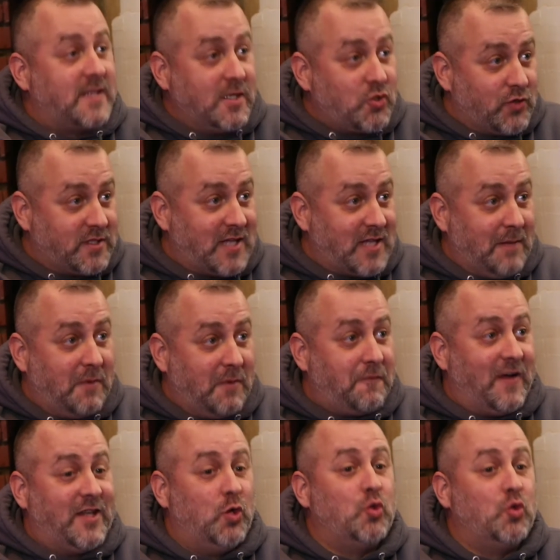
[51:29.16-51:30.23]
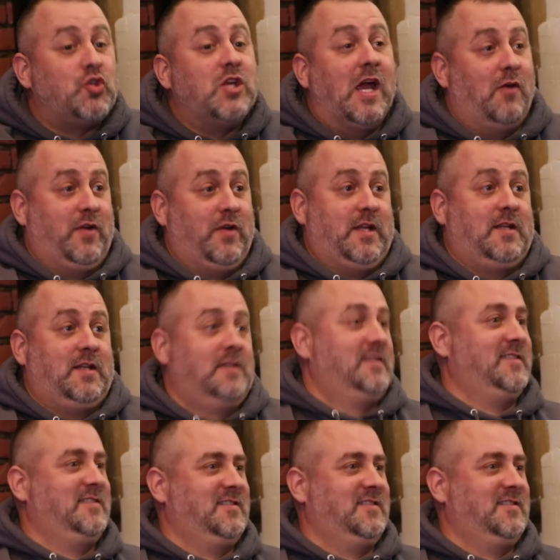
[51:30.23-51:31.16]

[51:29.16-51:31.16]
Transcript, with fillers: interest. Right. I'm a fiduciary. Right.